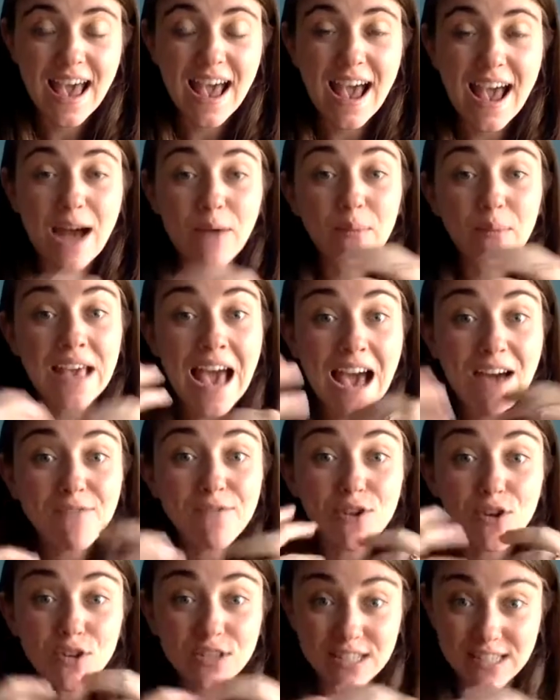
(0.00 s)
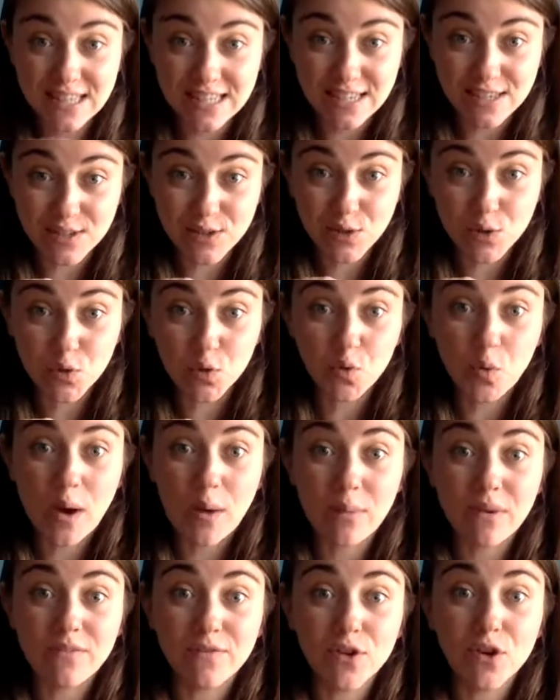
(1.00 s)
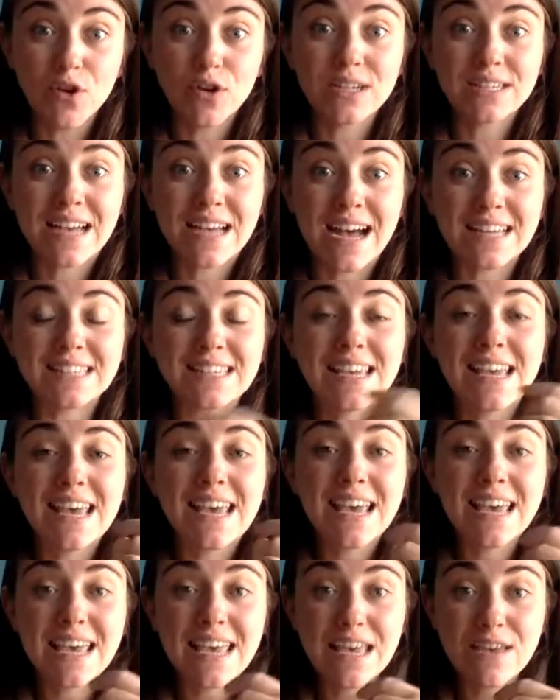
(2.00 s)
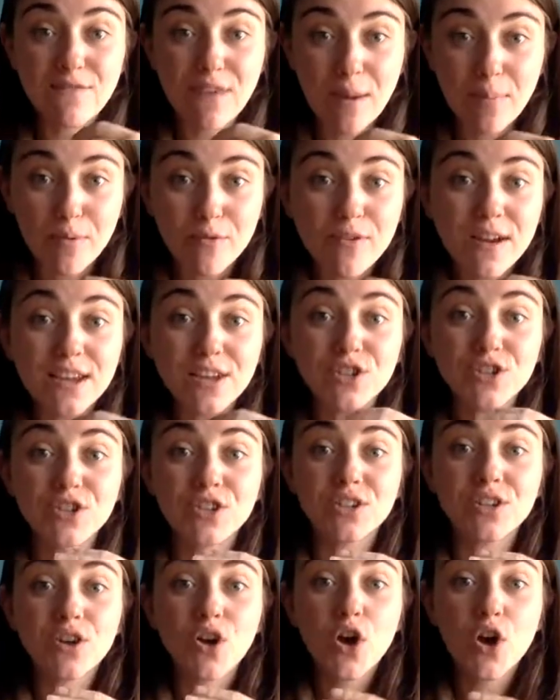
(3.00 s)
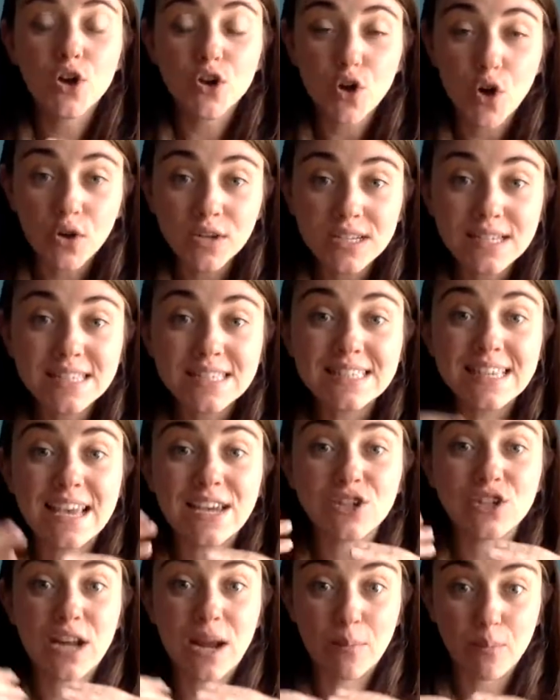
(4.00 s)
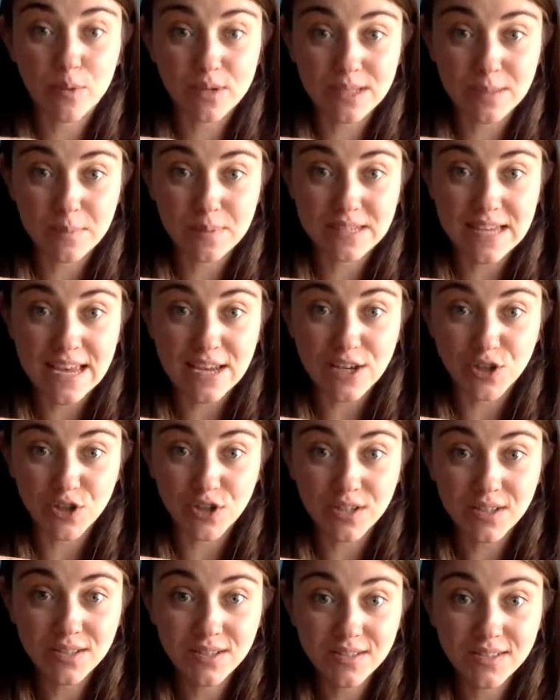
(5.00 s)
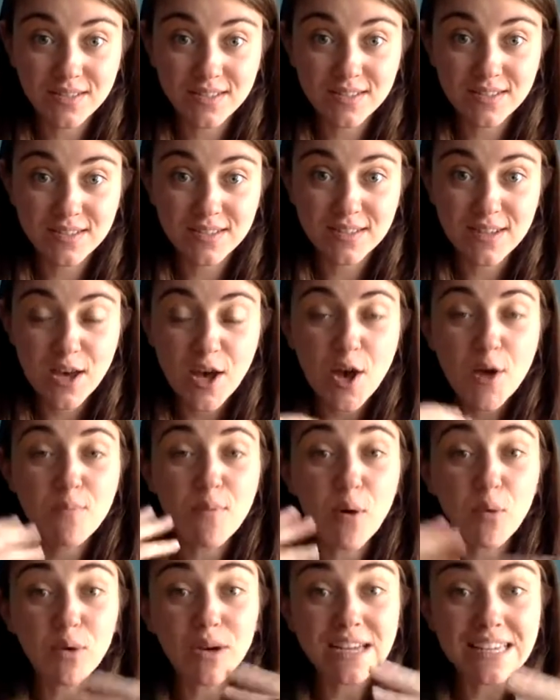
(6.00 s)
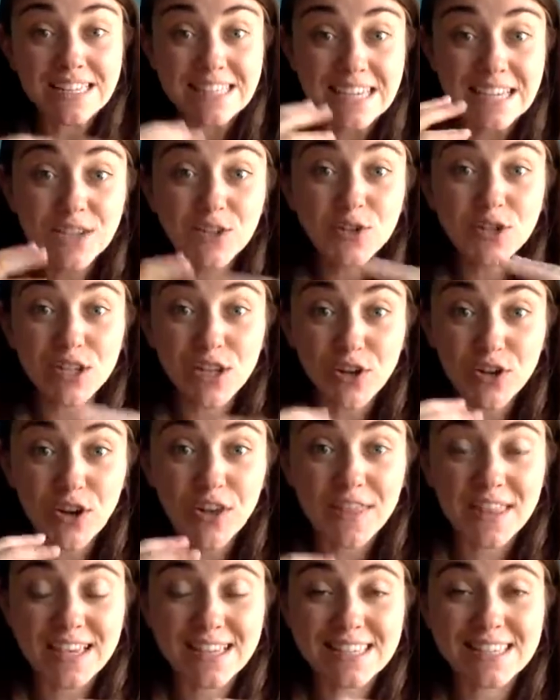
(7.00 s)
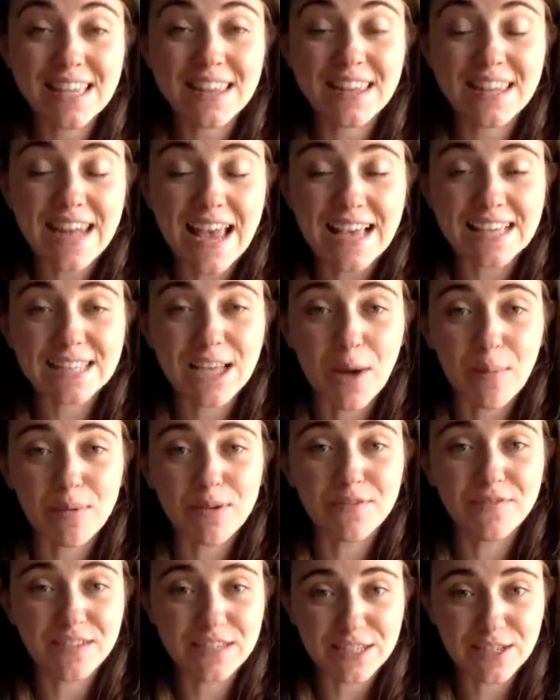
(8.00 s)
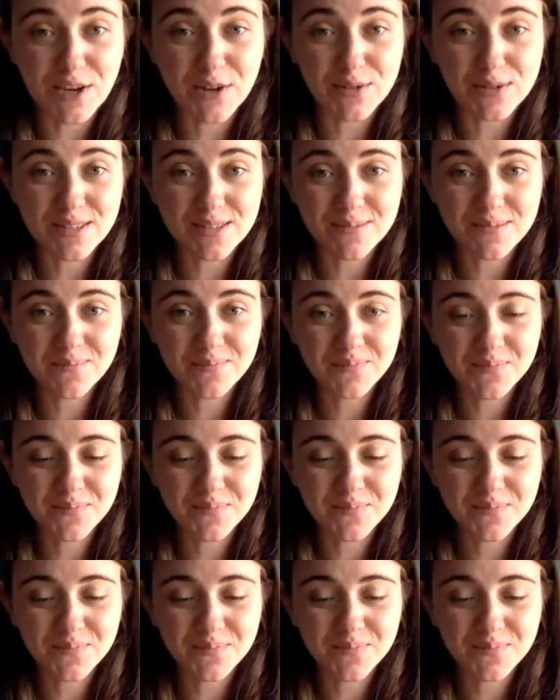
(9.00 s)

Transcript: And we have looked at this in school where we've looked at evaporation, condensation, and precipitation but we'll continue to look at this in the next couple of videos.